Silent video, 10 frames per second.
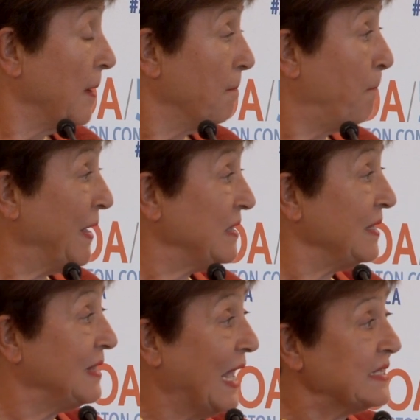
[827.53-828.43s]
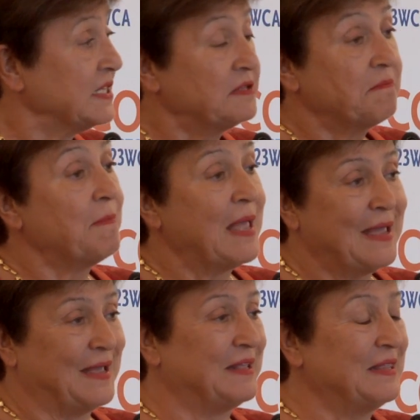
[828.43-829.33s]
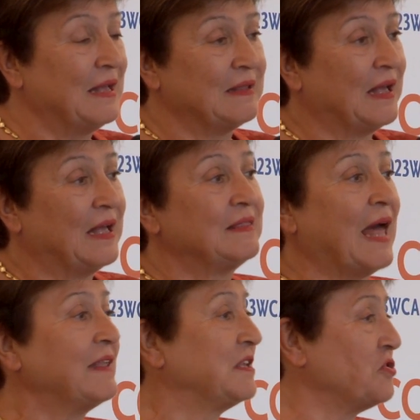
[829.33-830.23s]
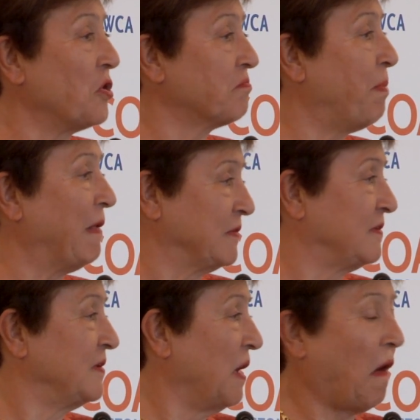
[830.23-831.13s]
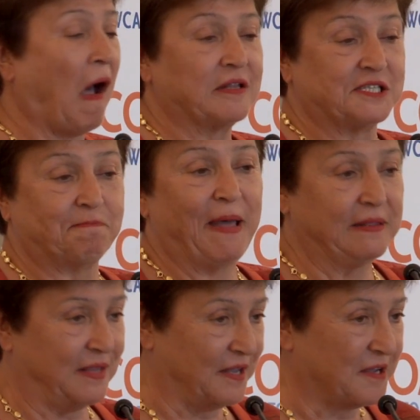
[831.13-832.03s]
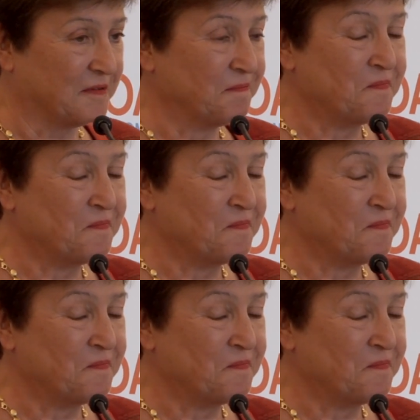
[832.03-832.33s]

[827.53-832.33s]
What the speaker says: but it doesn't mean tighten your belt, cut spending.